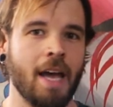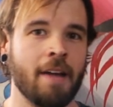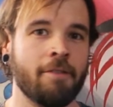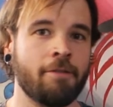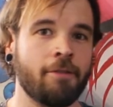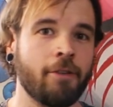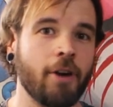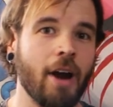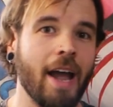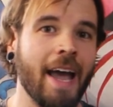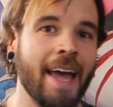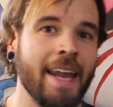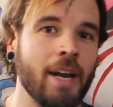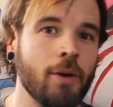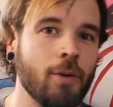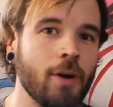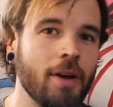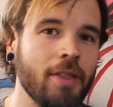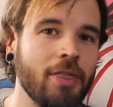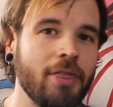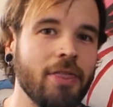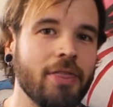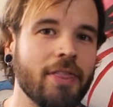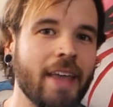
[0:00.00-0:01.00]
And for
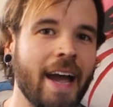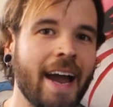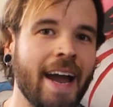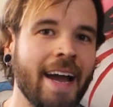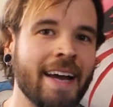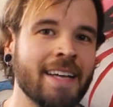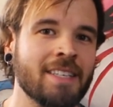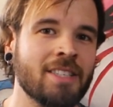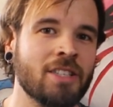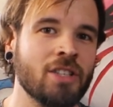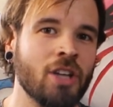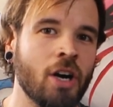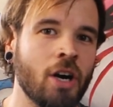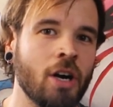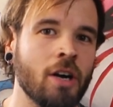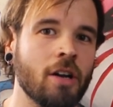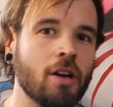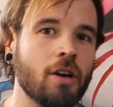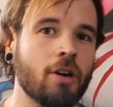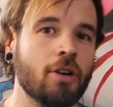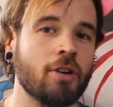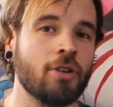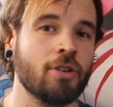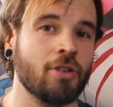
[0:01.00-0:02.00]
anyone that has
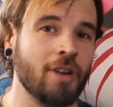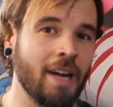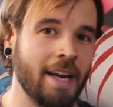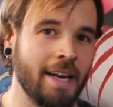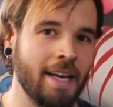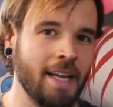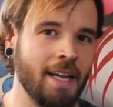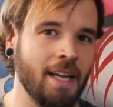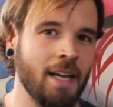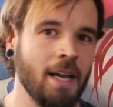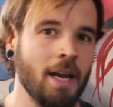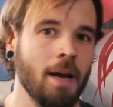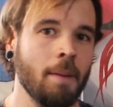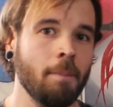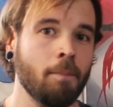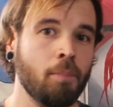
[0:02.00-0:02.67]
not already,